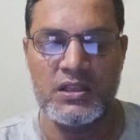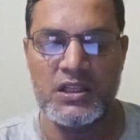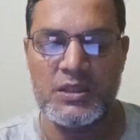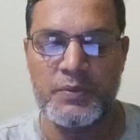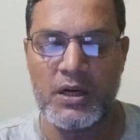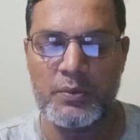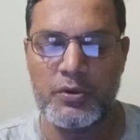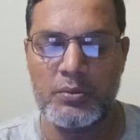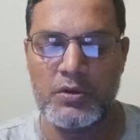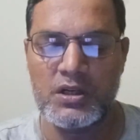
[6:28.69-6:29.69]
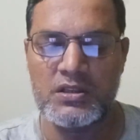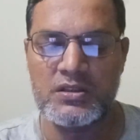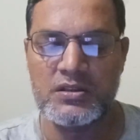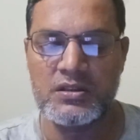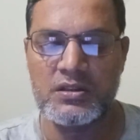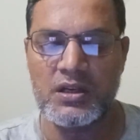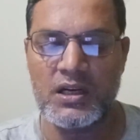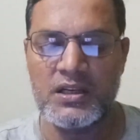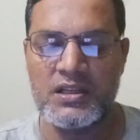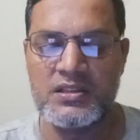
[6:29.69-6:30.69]
These performers
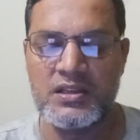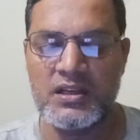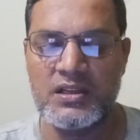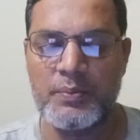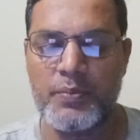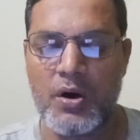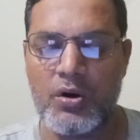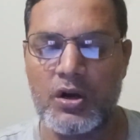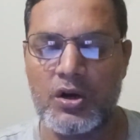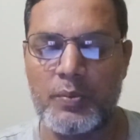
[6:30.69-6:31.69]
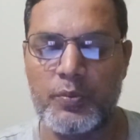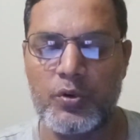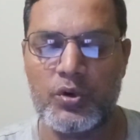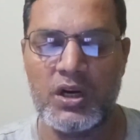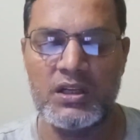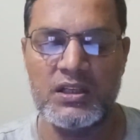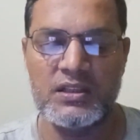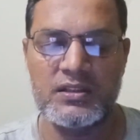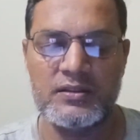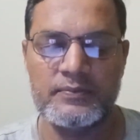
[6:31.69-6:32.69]
understand the power of focal
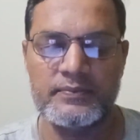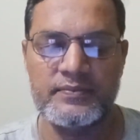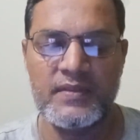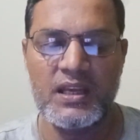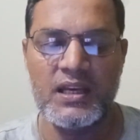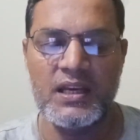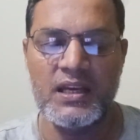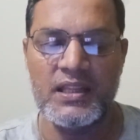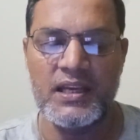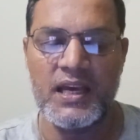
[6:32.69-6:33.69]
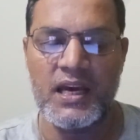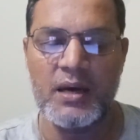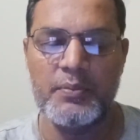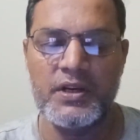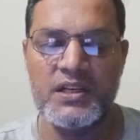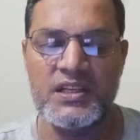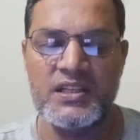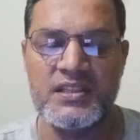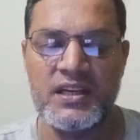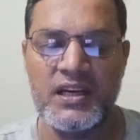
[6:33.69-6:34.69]
length. They have a
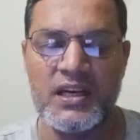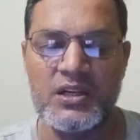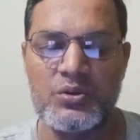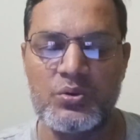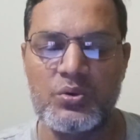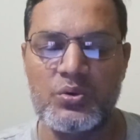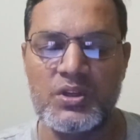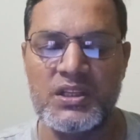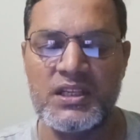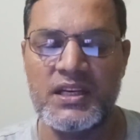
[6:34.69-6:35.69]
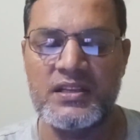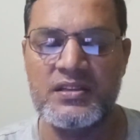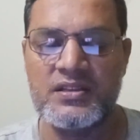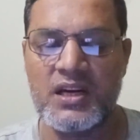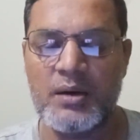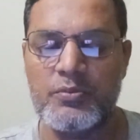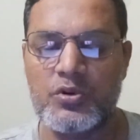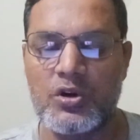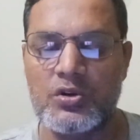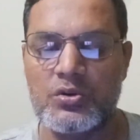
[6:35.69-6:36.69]
desire to retain some
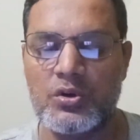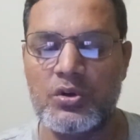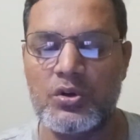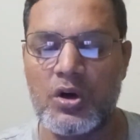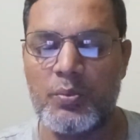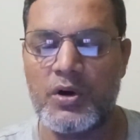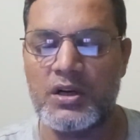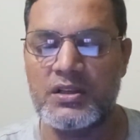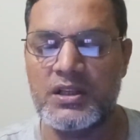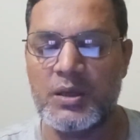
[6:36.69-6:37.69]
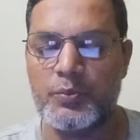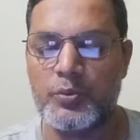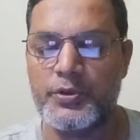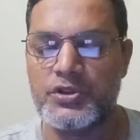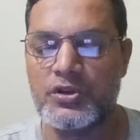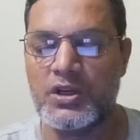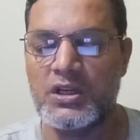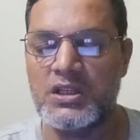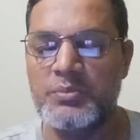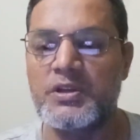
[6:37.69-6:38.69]
control over their
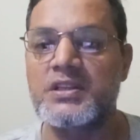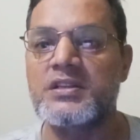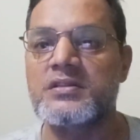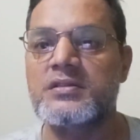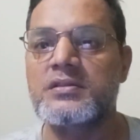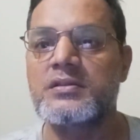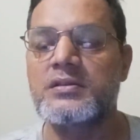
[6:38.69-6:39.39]
professional images.